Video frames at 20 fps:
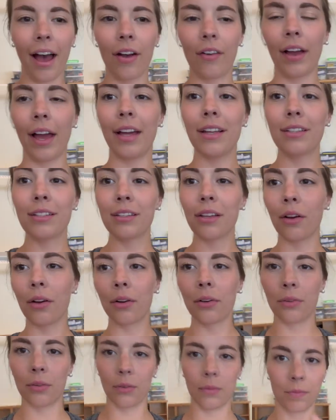Okay,
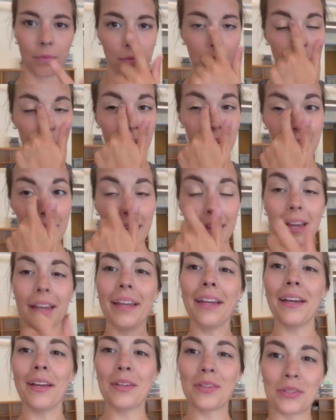so when
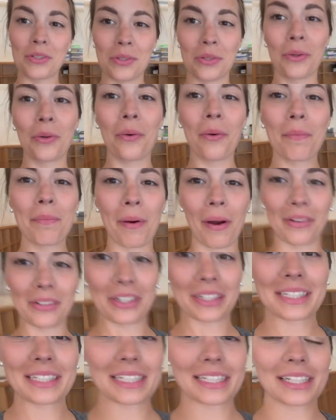I do
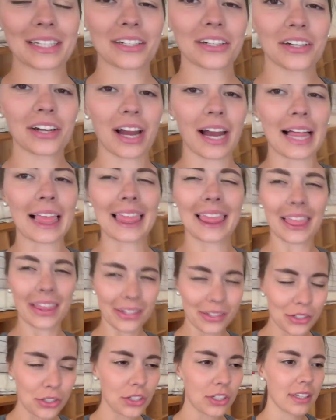projects in here, I
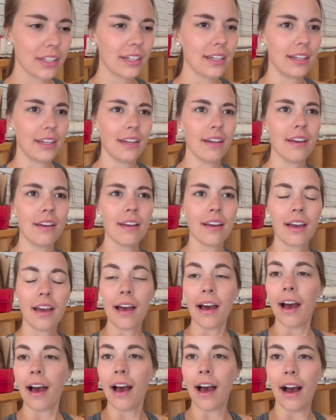literally
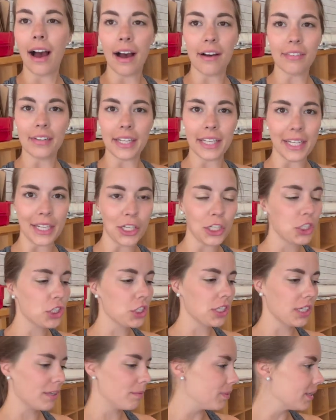have
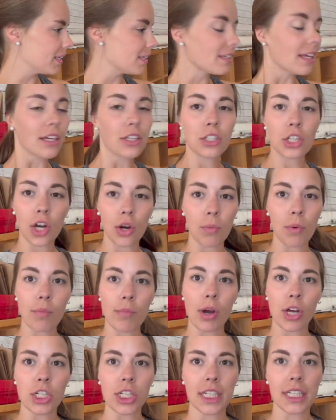ADHD because I start one
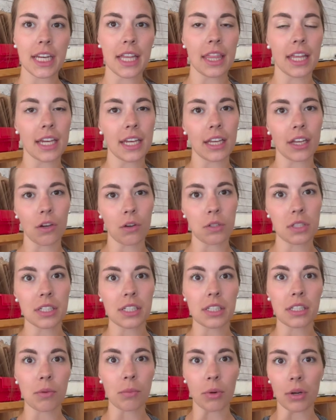project and then it goes to
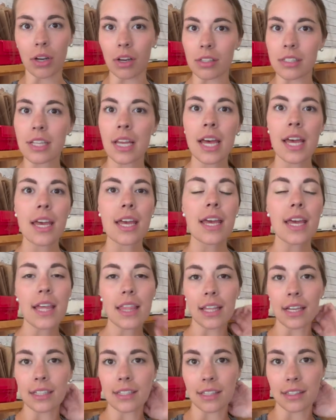somewhere else,
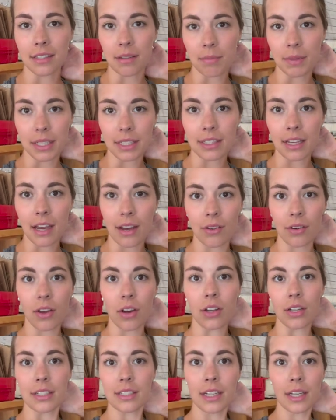and I set something down
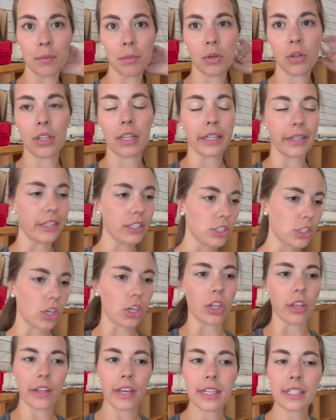on a table and then I start
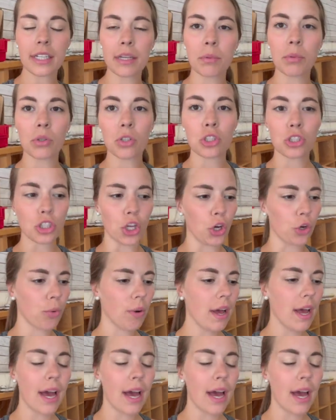on that table. So